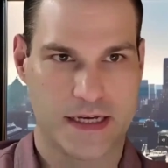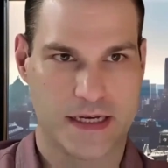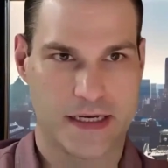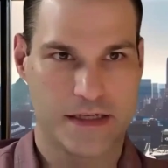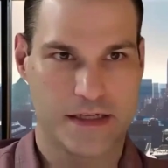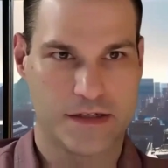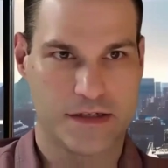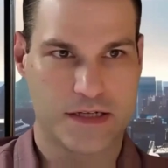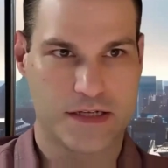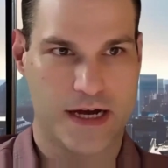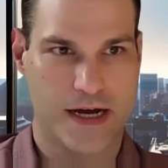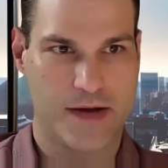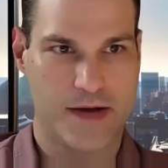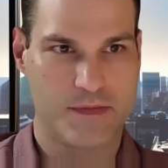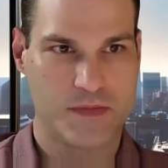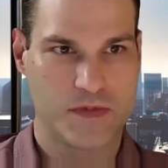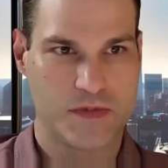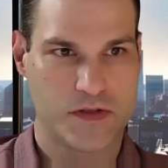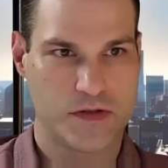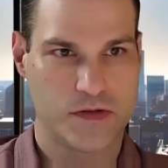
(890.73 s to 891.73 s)
taking your
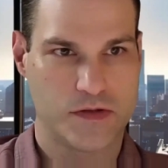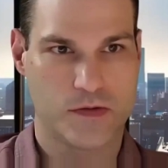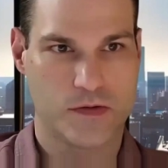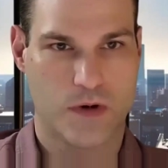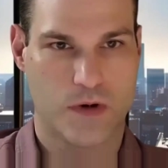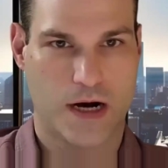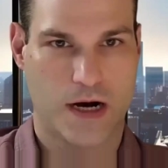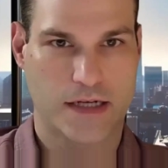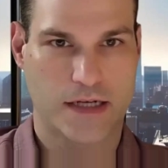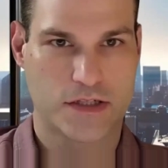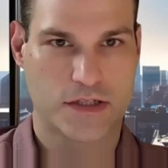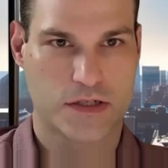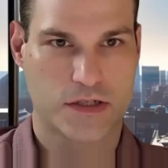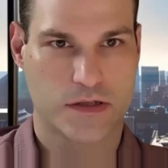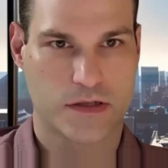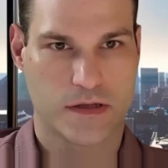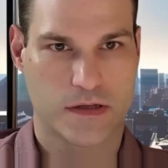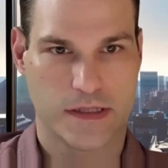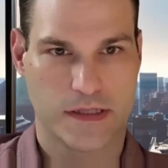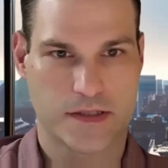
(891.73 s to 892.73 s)
time to
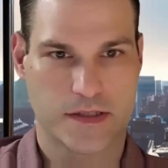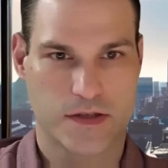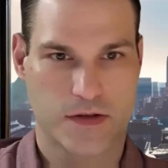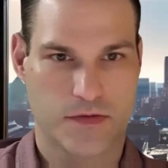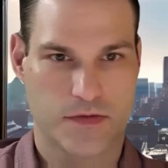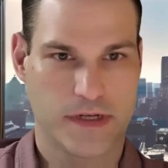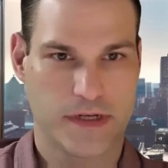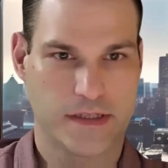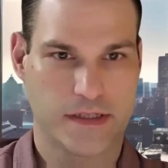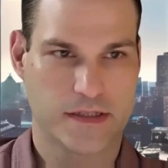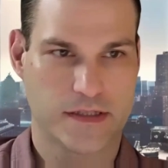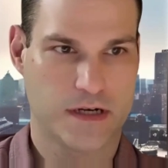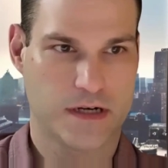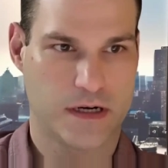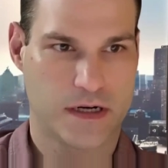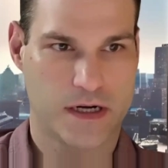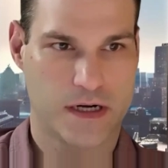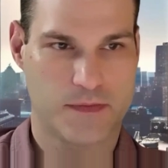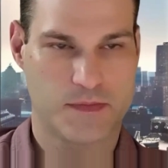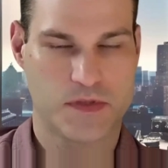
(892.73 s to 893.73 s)
watch these three
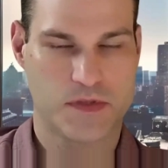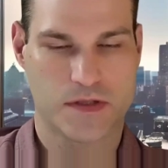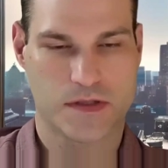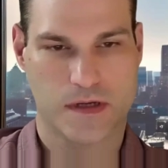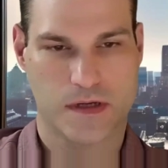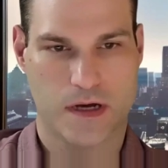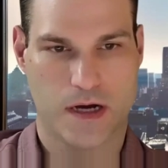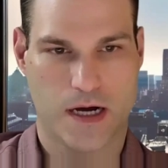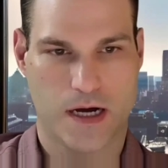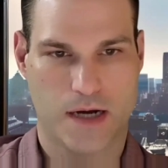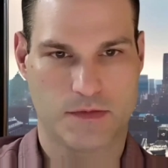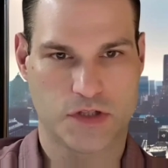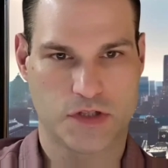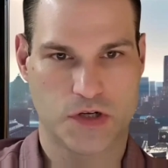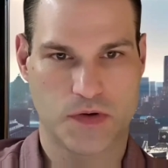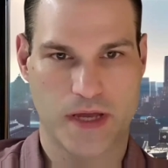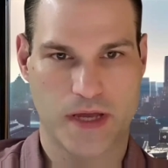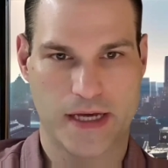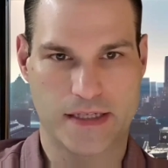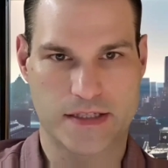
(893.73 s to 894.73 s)
startups
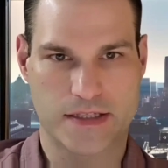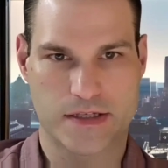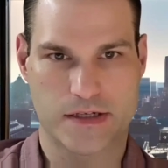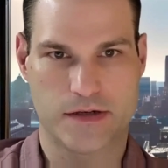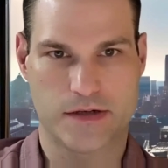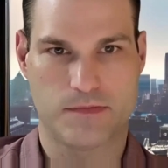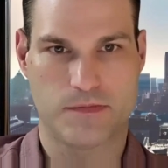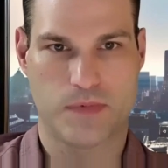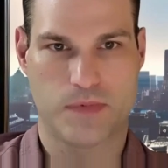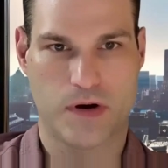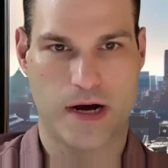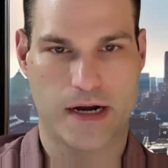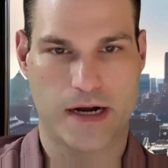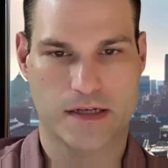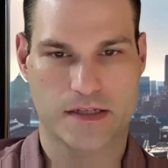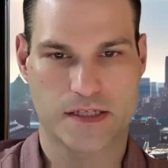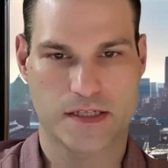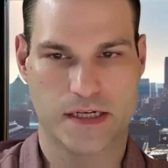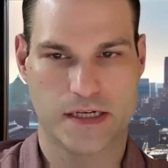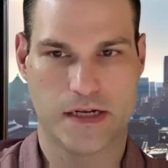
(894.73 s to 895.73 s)
showcase their
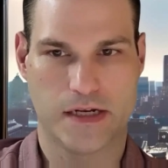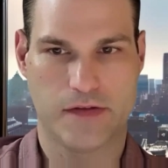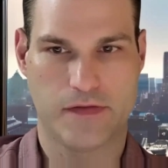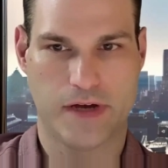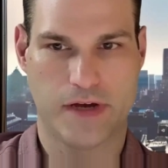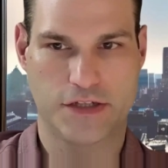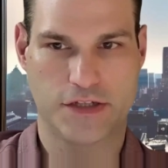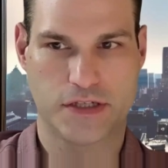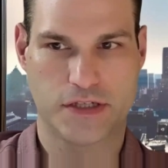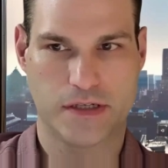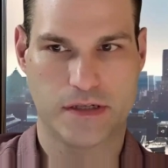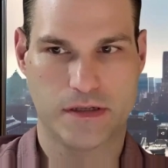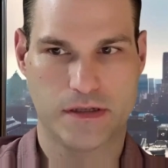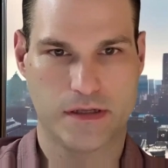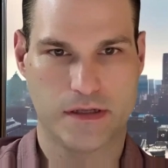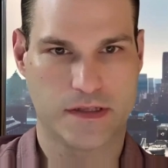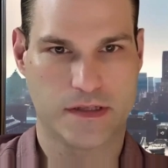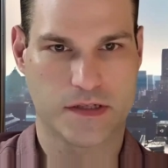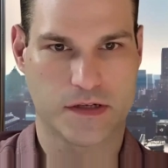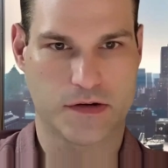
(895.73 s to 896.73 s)
products and innovation.
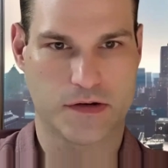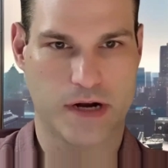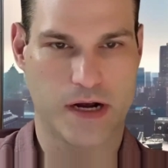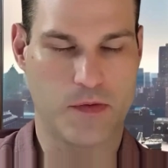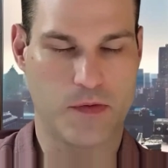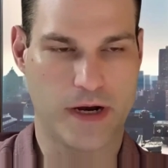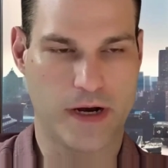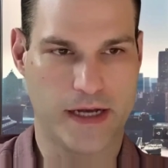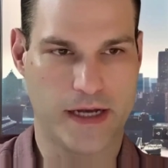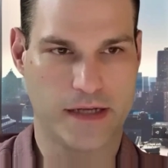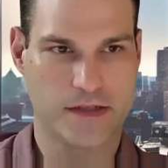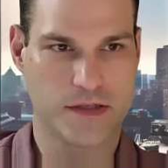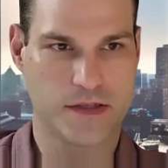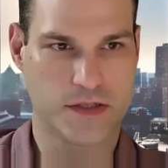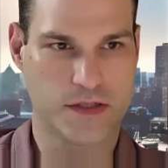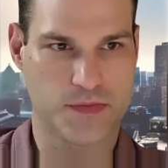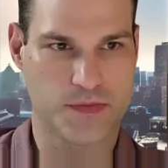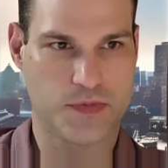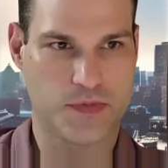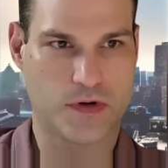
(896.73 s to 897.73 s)
It's a great way to
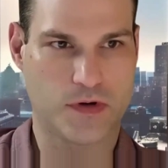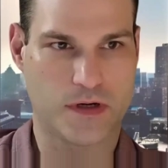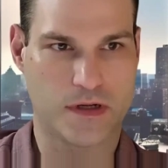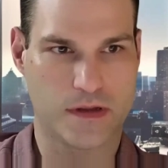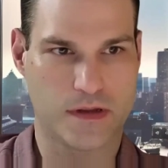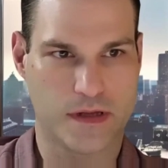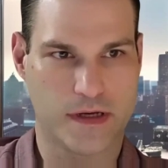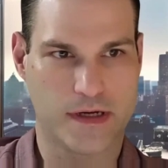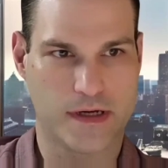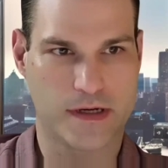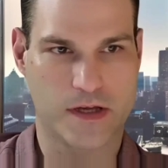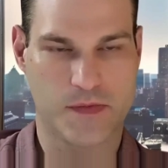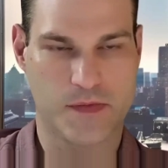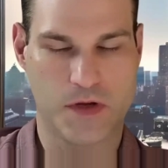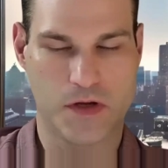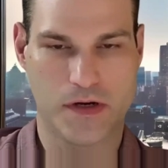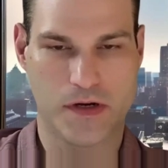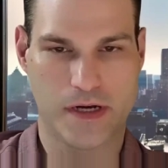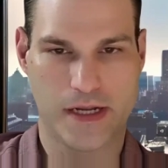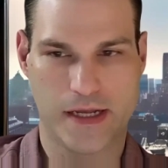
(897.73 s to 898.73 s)
support the
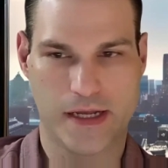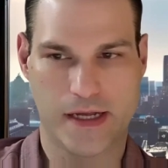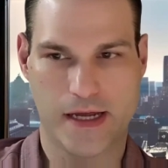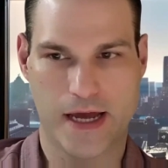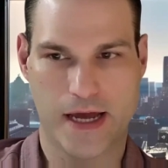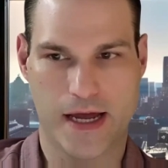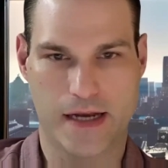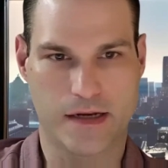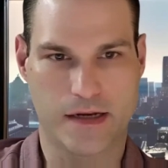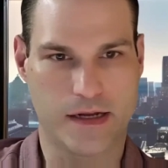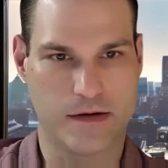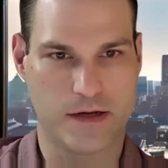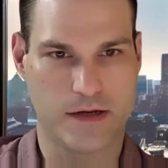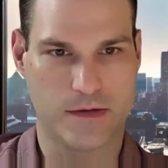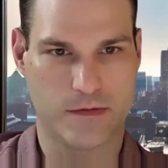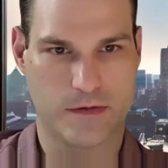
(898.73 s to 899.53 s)
community and